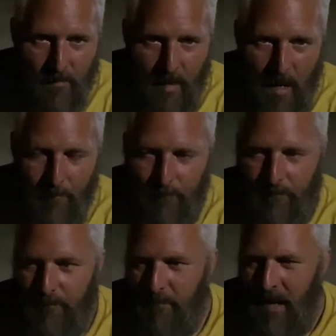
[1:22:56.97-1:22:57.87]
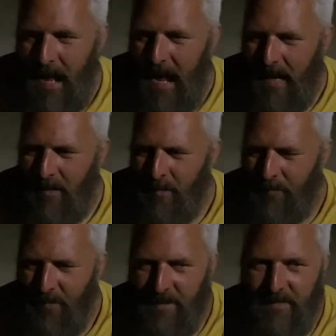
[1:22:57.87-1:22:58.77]
I don't know
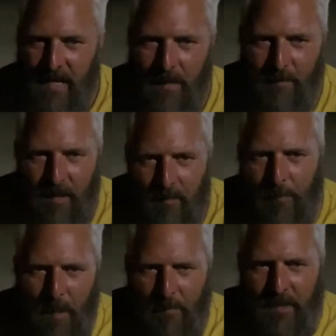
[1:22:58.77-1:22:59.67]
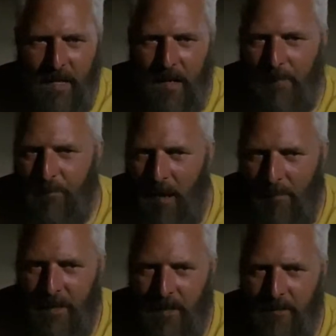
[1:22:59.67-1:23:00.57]
if I'd say I'm a Republican. I'm
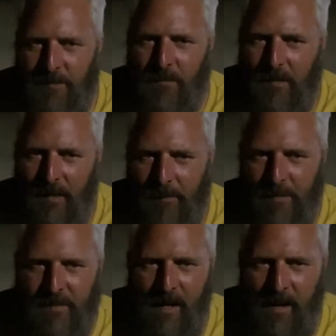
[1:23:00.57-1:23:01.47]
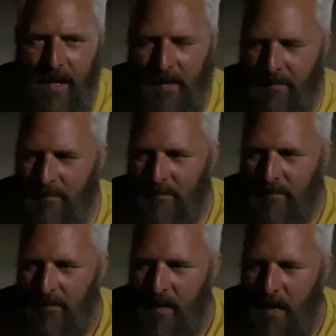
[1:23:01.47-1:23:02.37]
probably closer to a libertarian.
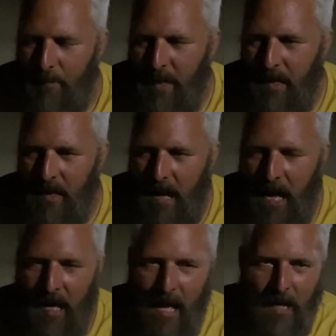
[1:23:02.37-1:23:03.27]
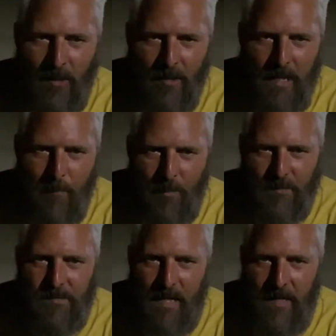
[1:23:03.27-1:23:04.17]
I mean, I'll look at
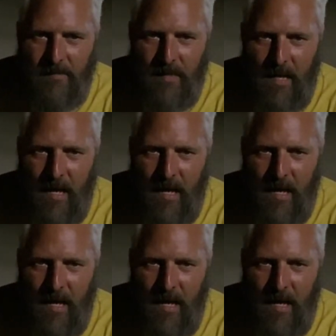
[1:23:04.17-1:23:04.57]
both sides.